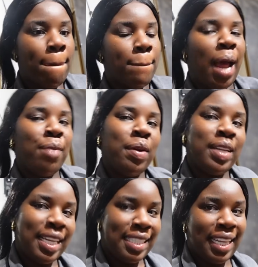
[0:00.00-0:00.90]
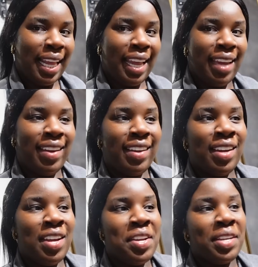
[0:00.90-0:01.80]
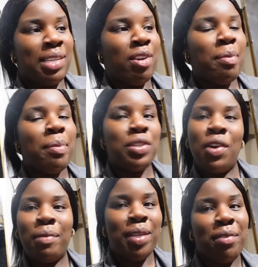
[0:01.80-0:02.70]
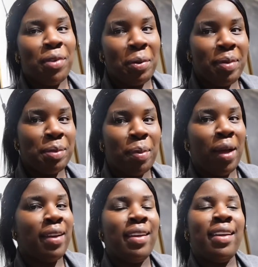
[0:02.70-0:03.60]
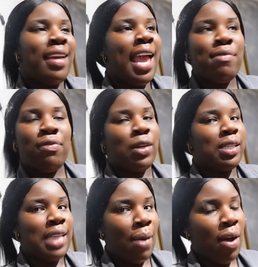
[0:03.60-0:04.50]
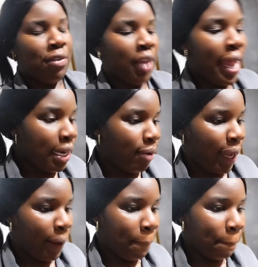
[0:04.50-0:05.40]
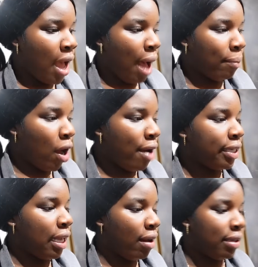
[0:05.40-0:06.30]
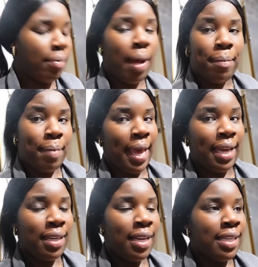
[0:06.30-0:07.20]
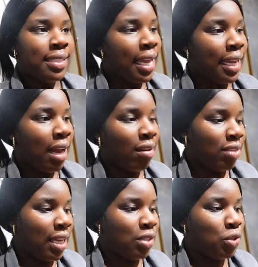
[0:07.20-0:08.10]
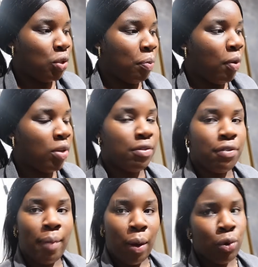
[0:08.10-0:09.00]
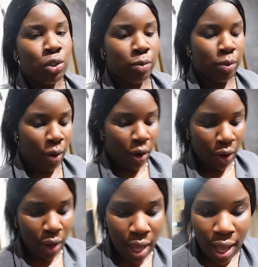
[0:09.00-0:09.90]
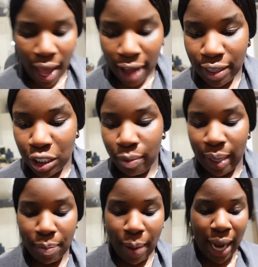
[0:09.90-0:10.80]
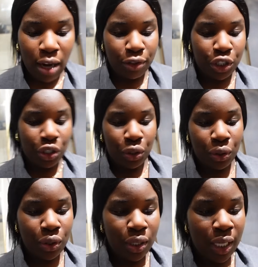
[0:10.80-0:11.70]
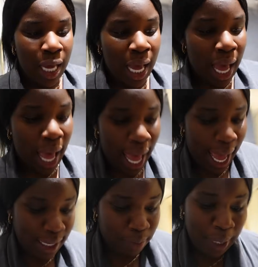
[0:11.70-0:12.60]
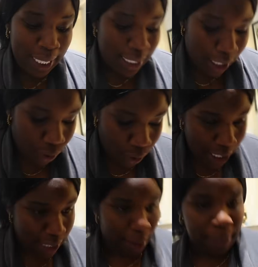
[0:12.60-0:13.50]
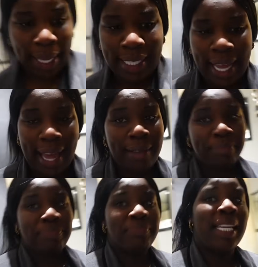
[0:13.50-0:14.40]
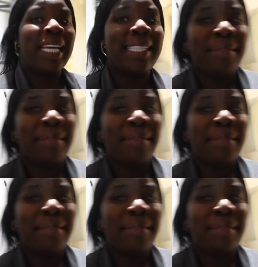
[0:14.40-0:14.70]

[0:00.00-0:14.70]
but I uploaded yesterday because I wanted people to know I'm doing Vlogmas, but every vlog is now after. Anyway, I'm currently under my bed taking out things to put for my wardrobe tomorrow. I've literally made a pile of shoes, and please ignore under my bed, yeah? It's a